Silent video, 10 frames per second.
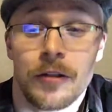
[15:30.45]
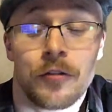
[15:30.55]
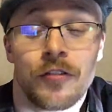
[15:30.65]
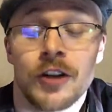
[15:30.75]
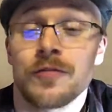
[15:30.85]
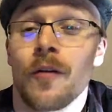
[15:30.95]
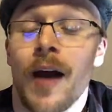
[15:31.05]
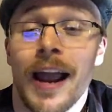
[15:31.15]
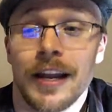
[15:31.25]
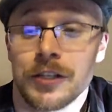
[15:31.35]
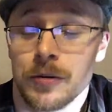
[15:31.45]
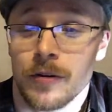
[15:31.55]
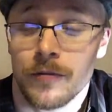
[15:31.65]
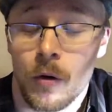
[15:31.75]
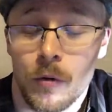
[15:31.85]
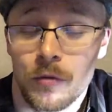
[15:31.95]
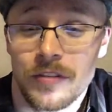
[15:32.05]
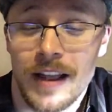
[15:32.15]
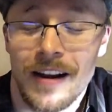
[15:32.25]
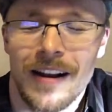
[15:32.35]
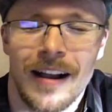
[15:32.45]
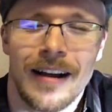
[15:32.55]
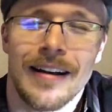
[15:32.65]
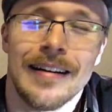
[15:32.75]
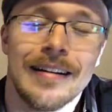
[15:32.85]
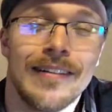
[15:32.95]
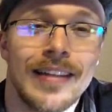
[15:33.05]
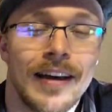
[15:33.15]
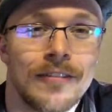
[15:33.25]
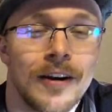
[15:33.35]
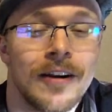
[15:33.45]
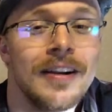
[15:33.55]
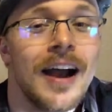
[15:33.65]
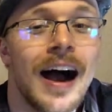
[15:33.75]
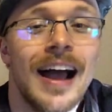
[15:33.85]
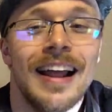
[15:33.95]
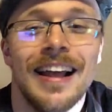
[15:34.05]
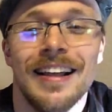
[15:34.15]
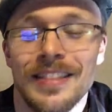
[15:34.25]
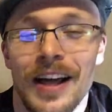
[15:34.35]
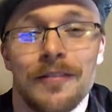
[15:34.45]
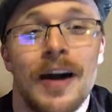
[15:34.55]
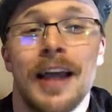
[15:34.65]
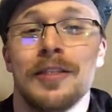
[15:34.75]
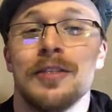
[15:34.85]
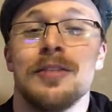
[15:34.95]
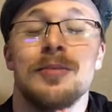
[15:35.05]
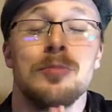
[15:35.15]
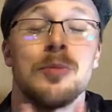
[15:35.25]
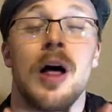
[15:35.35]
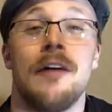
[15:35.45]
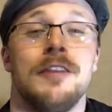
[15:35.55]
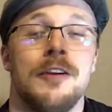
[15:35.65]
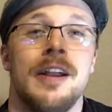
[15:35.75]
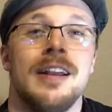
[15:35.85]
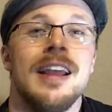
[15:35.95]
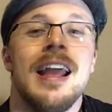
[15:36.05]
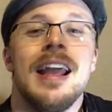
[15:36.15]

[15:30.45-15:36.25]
There's such variety to her vocals there. Oh, I love her. I love hearing.